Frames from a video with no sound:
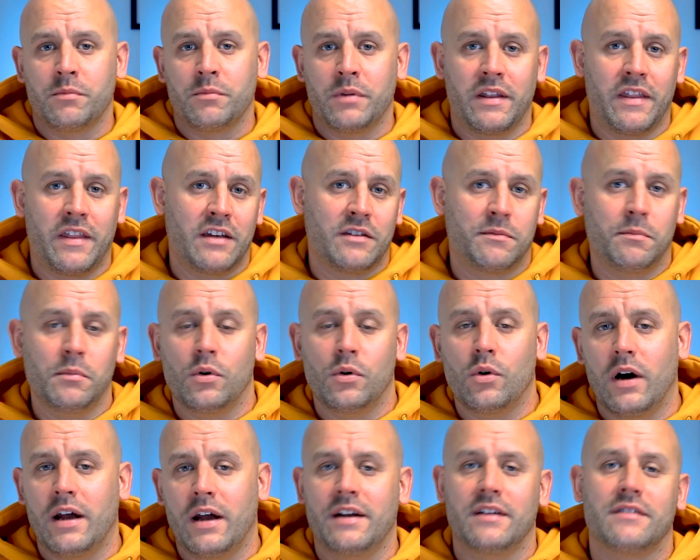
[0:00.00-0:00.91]
where there's
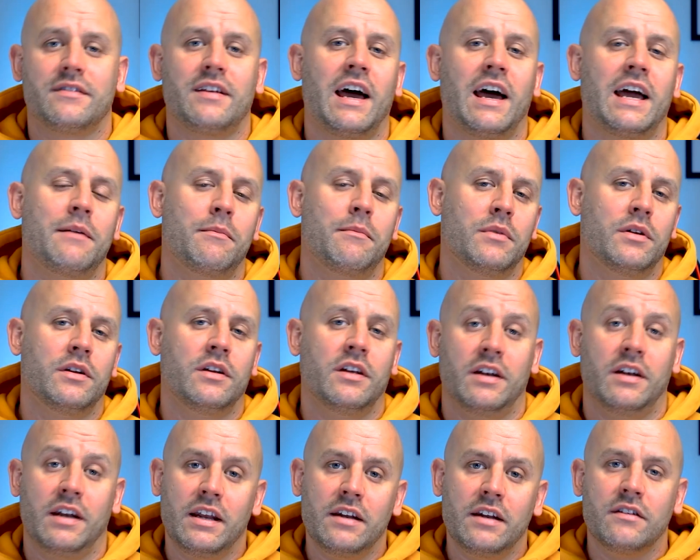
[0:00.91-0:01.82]
more entertainment
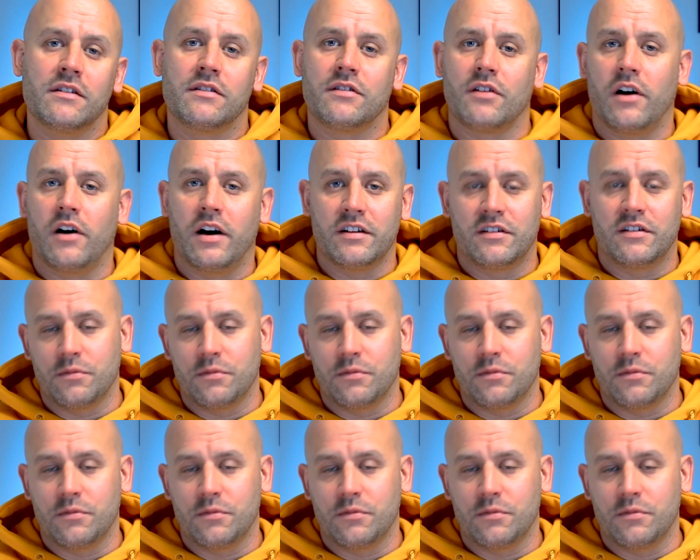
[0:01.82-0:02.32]
and insight